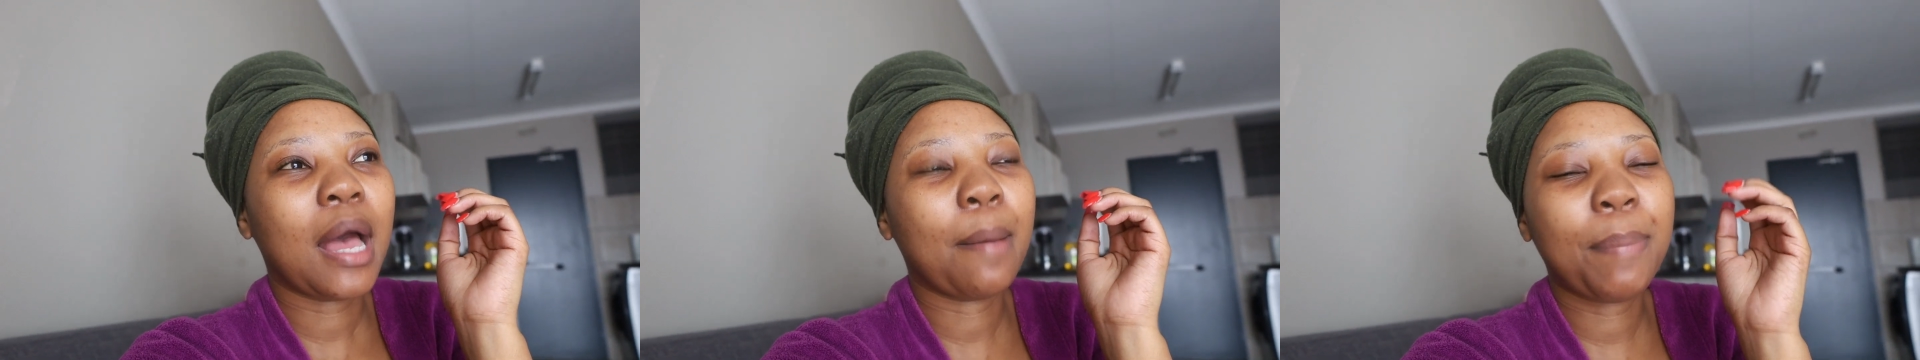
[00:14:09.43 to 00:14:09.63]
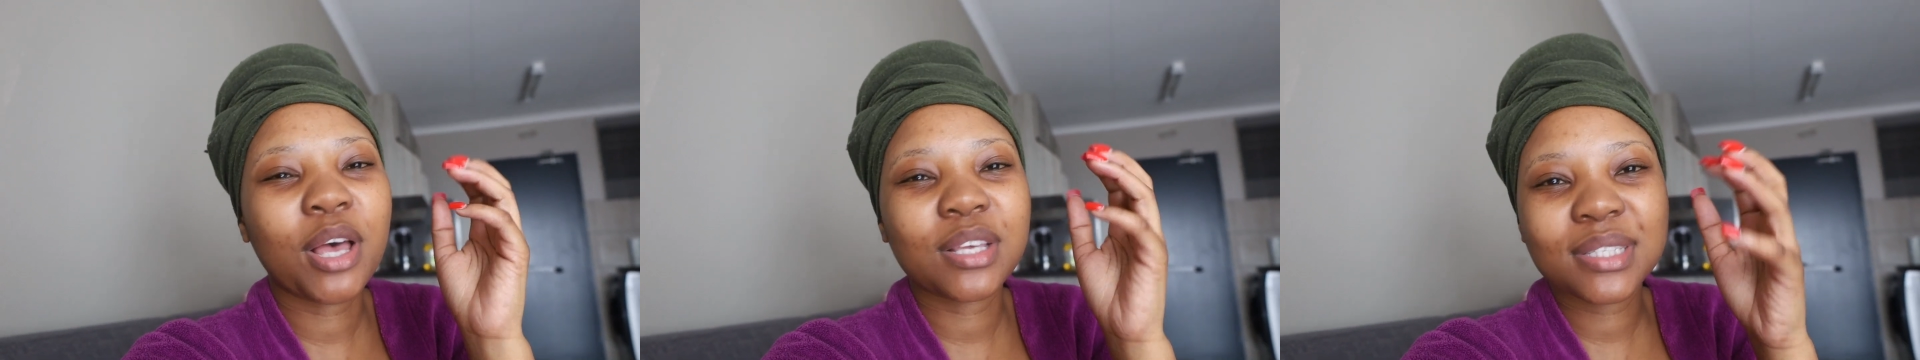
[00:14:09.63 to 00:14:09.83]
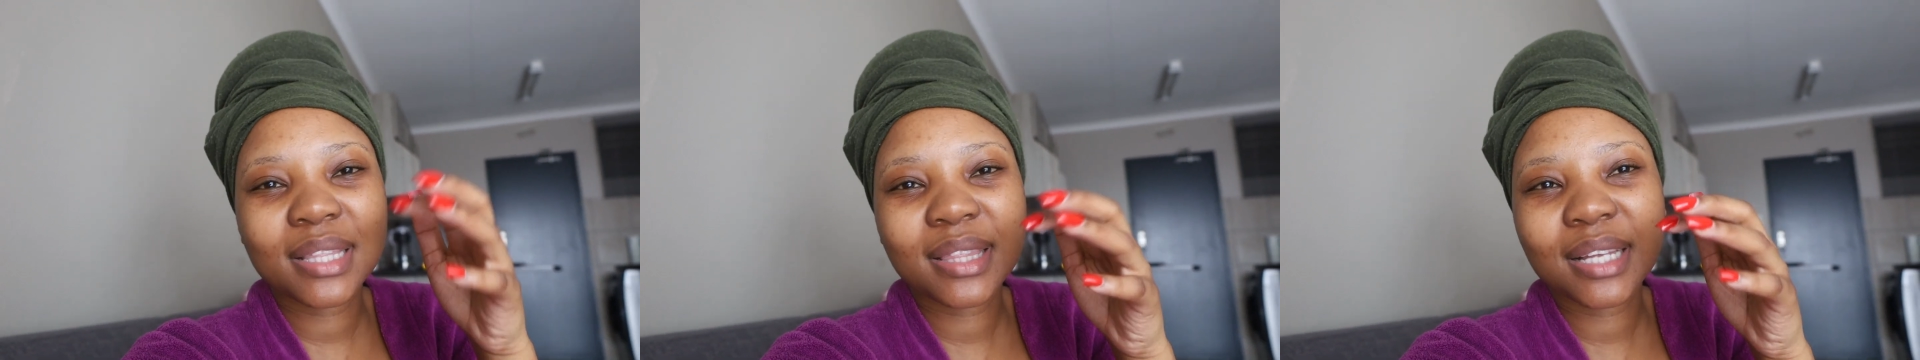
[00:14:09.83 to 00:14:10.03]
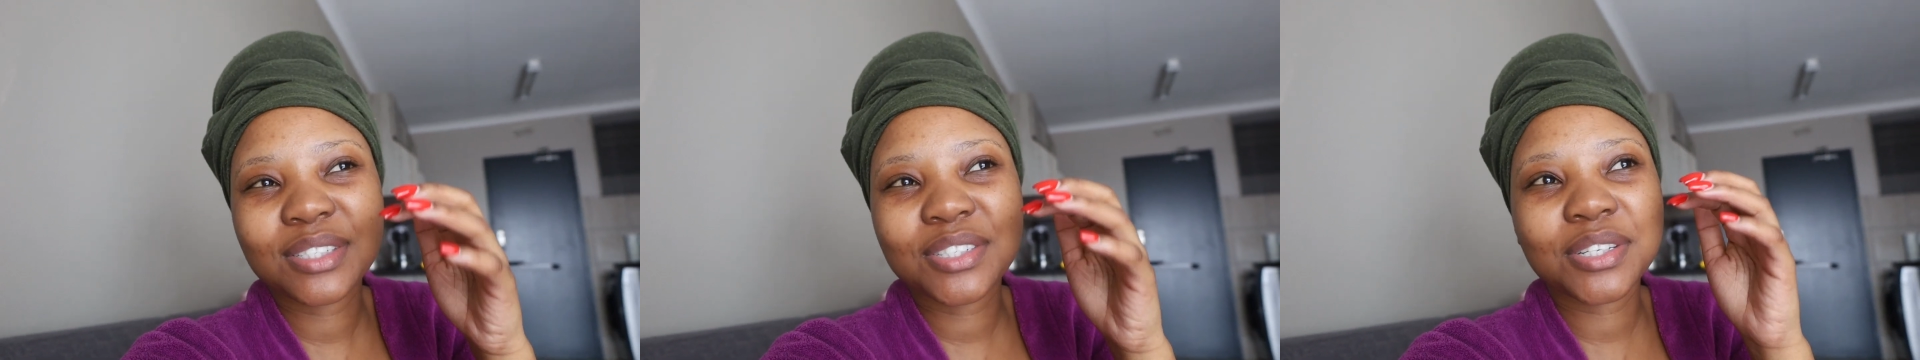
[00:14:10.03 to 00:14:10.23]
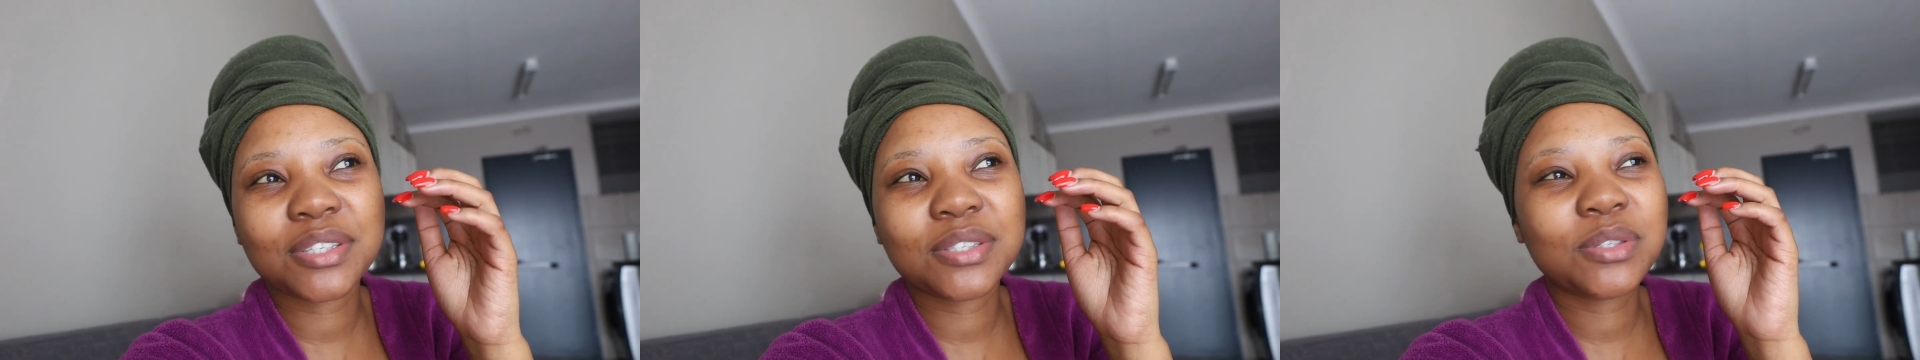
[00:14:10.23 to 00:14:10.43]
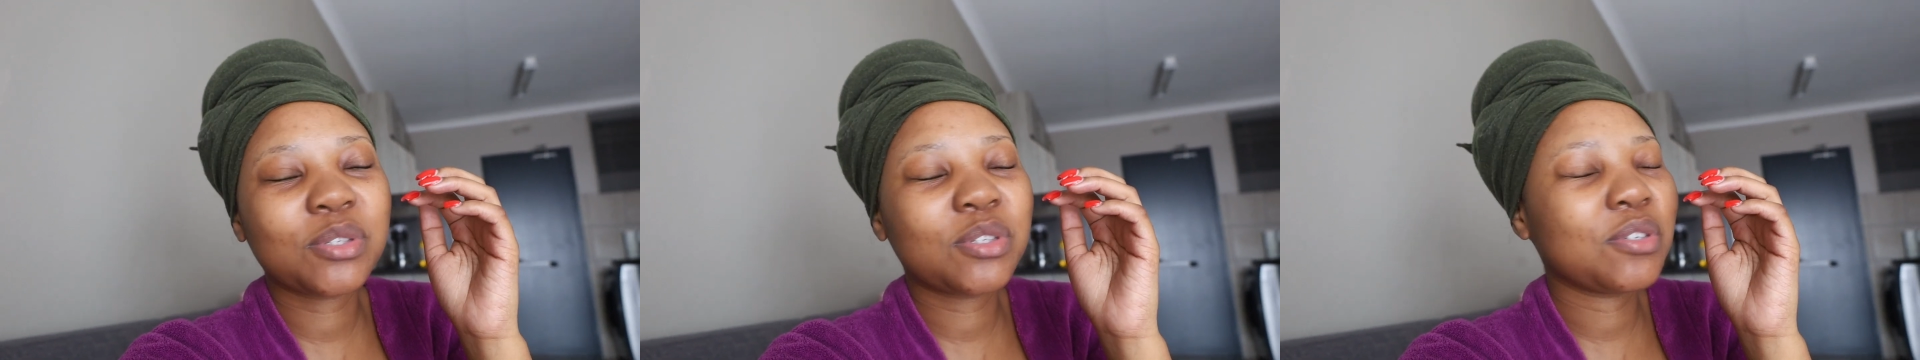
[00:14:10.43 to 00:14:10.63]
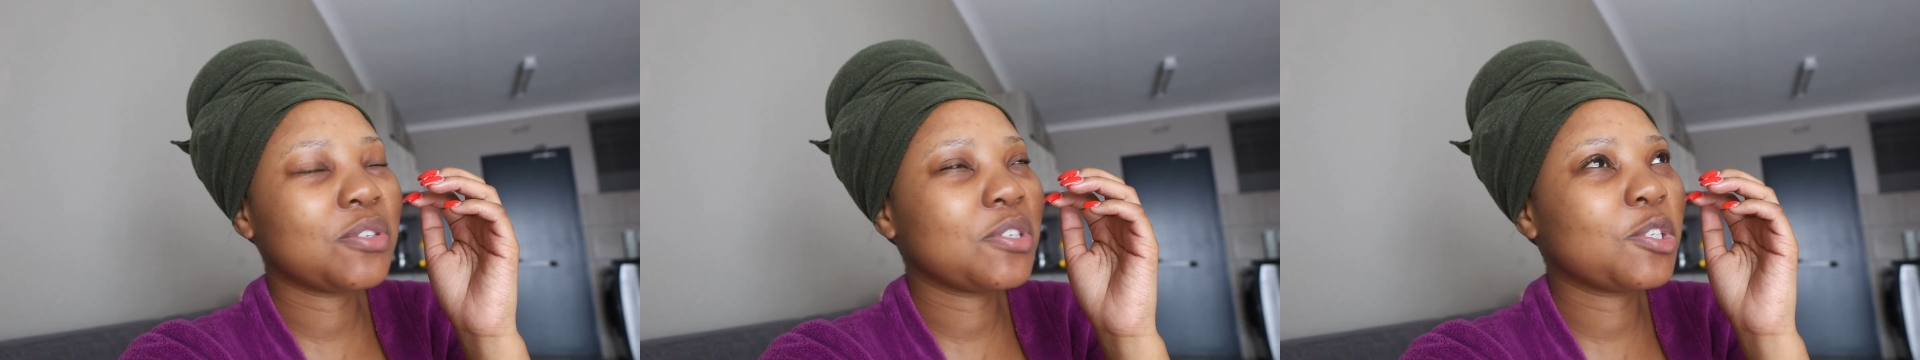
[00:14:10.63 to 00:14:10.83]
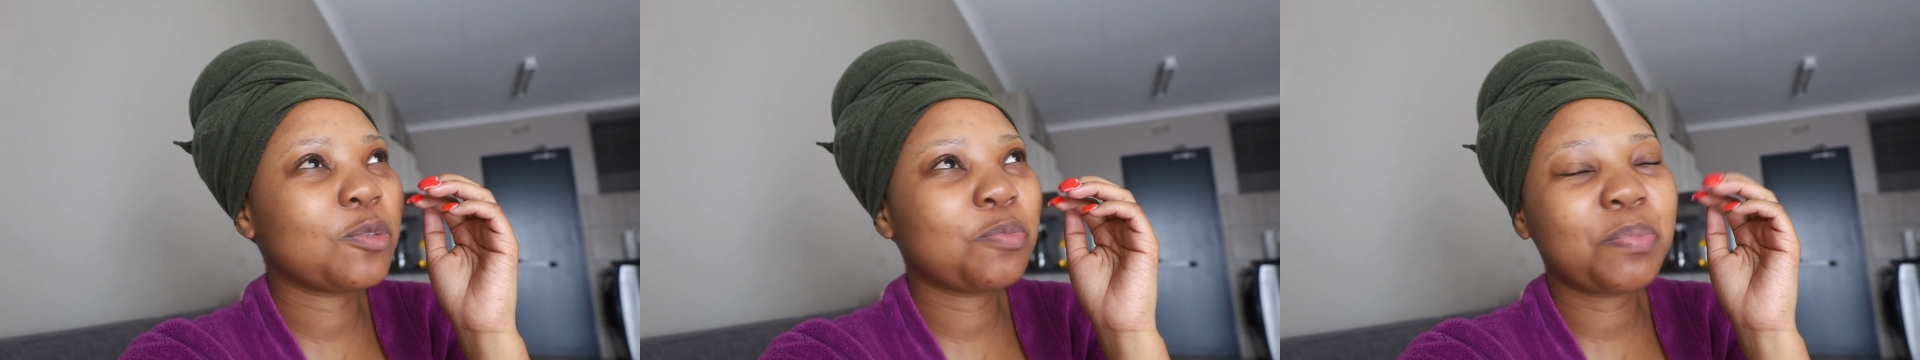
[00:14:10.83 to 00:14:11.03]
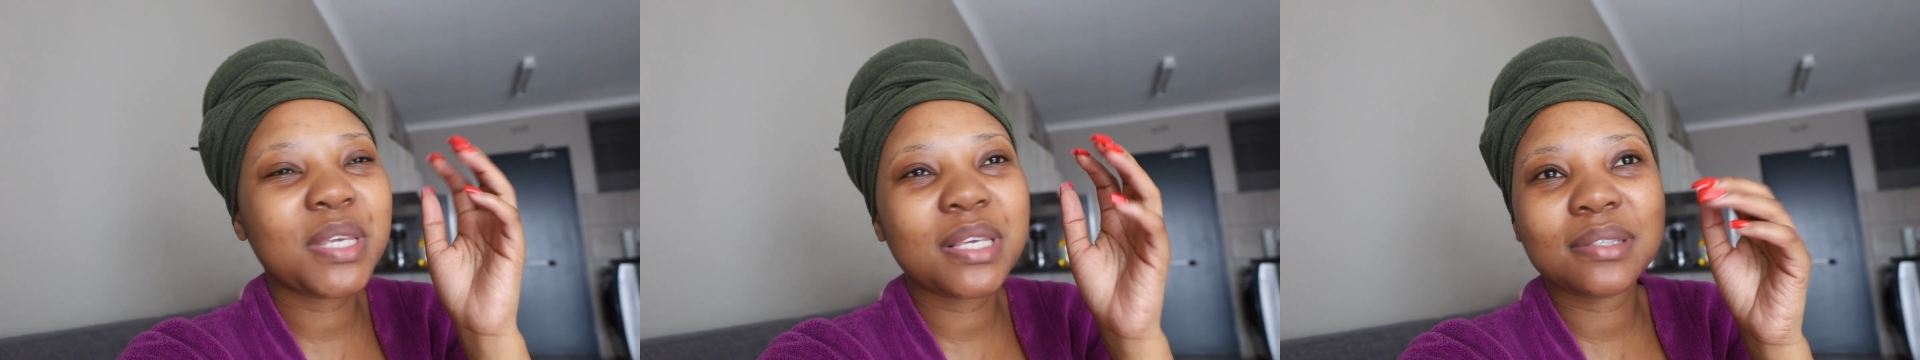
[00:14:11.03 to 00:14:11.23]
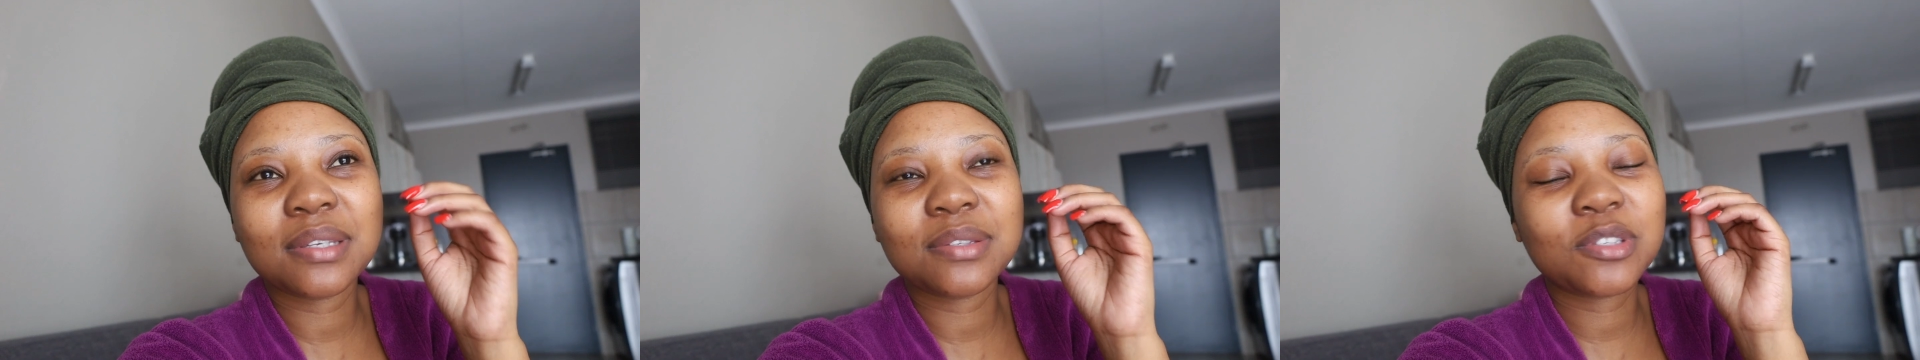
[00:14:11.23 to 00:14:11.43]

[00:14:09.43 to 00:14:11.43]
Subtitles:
a pastor that just speaks